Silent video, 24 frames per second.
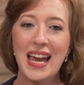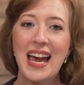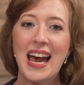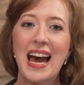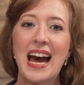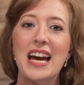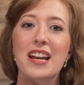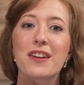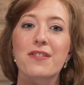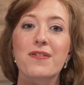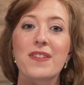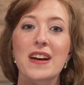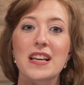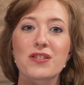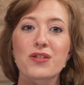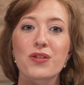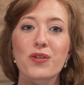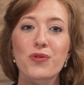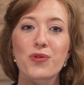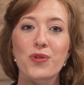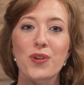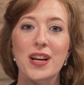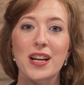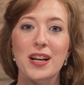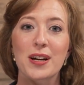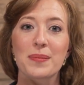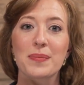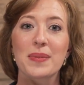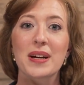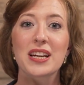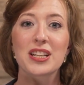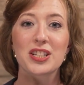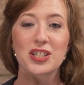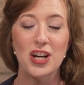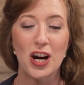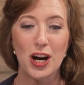at
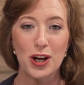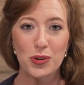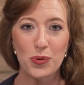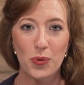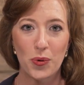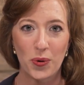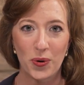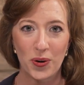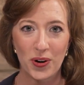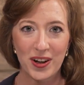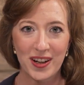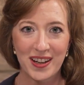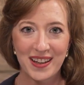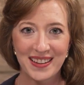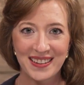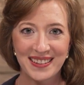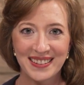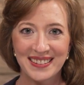fedsforfreedom.org.